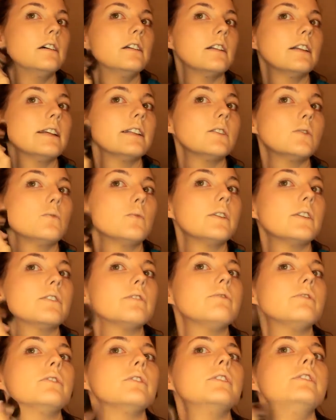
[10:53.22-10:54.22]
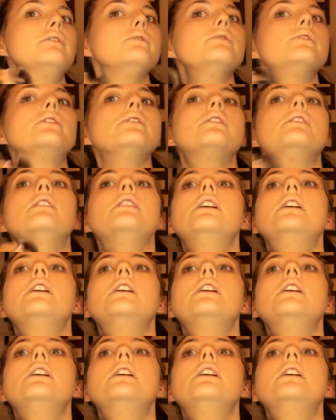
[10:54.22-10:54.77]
That's wonderful news.